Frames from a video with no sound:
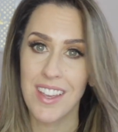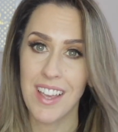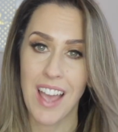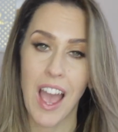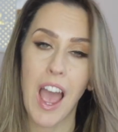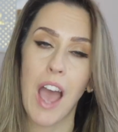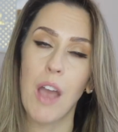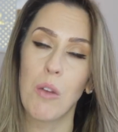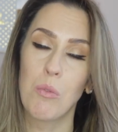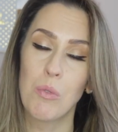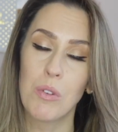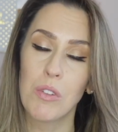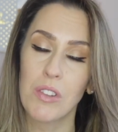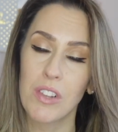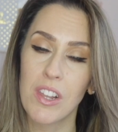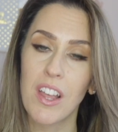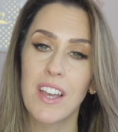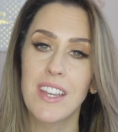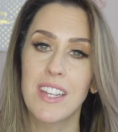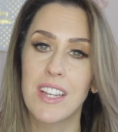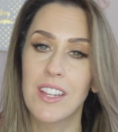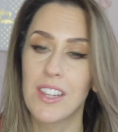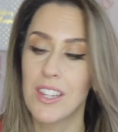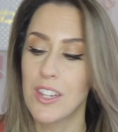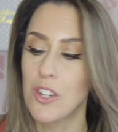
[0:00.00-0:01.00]
I will
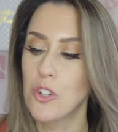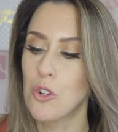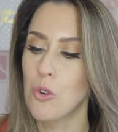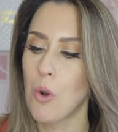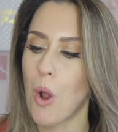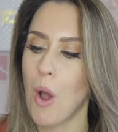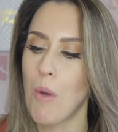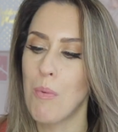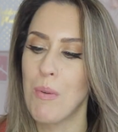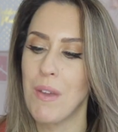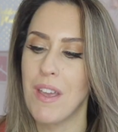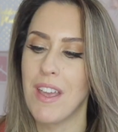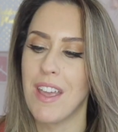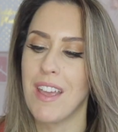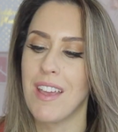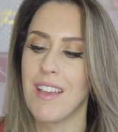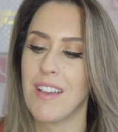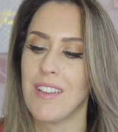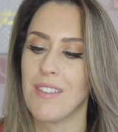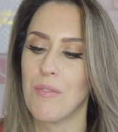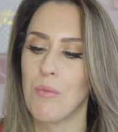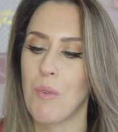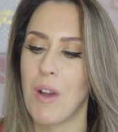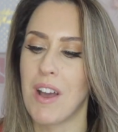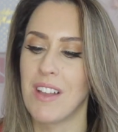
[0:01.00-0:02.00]
likely drop
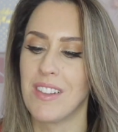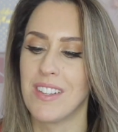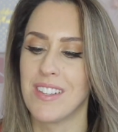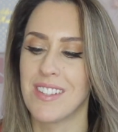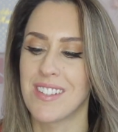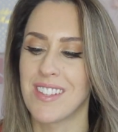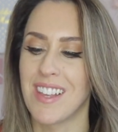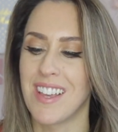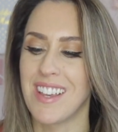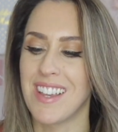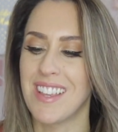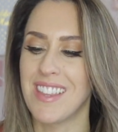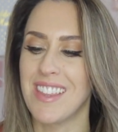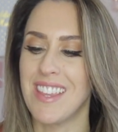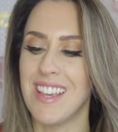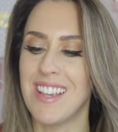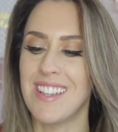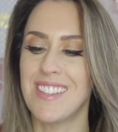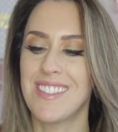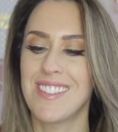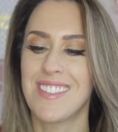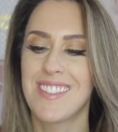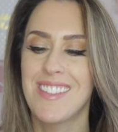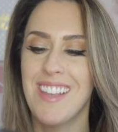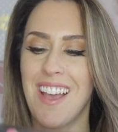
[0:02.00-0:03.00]
it while it's like
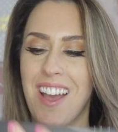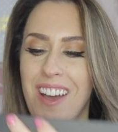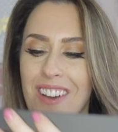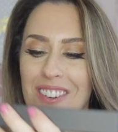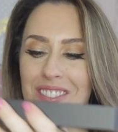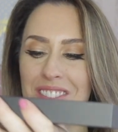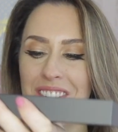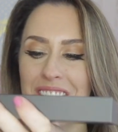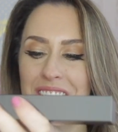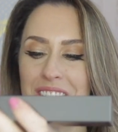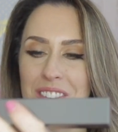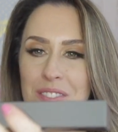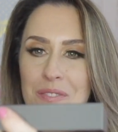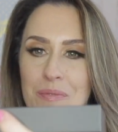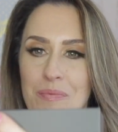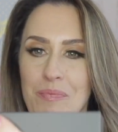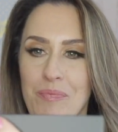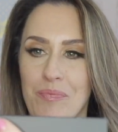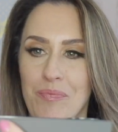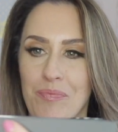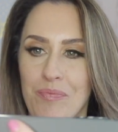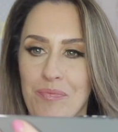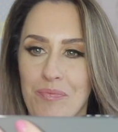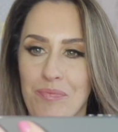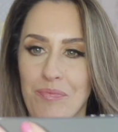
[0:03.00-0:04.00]
this. So
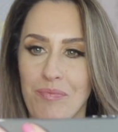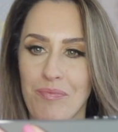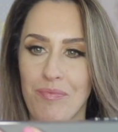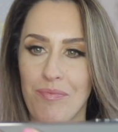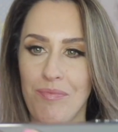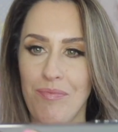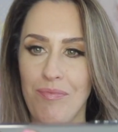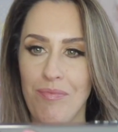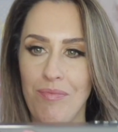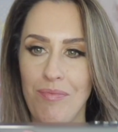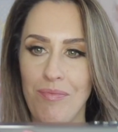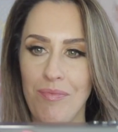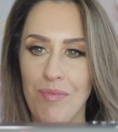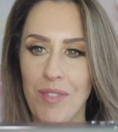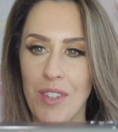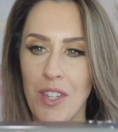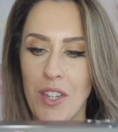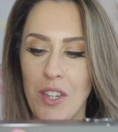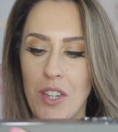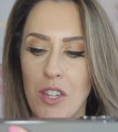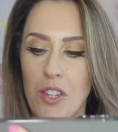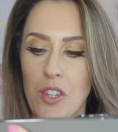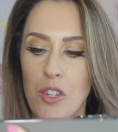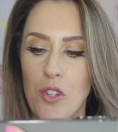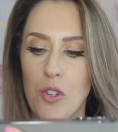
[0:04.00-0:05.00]
you
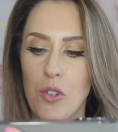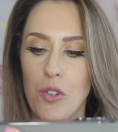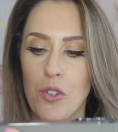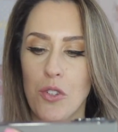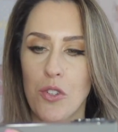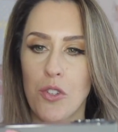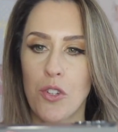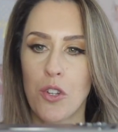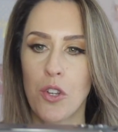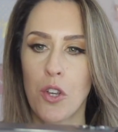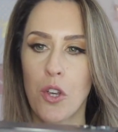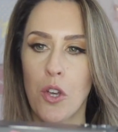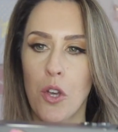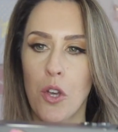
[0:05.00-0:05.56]
can just